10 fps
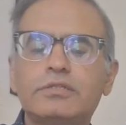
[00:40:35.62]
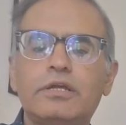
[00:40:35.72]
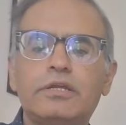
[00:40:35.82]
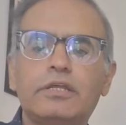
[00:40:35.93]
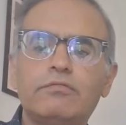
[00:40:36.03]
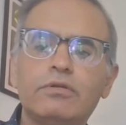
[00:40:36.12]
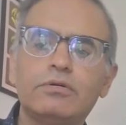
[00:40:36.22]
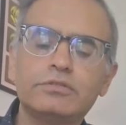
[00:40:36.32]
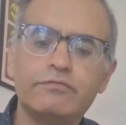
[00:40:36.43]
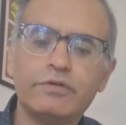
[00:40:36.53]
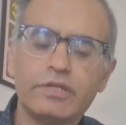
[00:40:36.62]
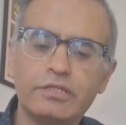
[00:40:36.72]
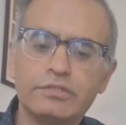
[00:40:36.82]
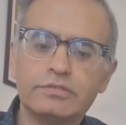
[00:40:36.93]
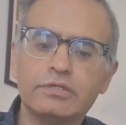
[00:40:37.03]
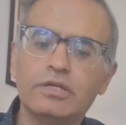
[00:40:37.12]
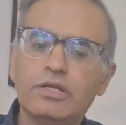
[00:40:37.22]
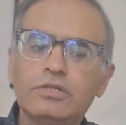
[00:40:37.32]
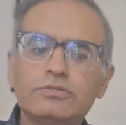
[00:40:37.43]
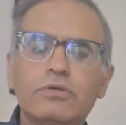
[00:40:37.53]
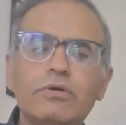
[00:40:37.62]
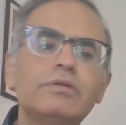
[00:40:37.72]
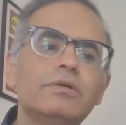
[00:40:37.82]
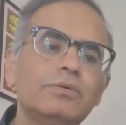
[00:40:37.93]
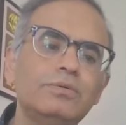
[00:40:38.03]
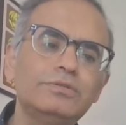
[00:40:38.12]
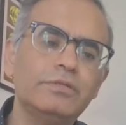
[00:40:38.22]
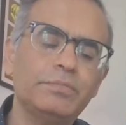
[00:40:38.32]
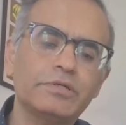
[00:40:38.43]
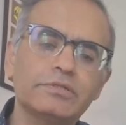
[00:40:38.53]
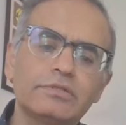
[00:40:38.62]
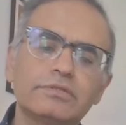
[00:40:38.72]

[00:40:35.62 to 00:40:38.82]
slide, they will go somewhere else. So you're going to lose the patient.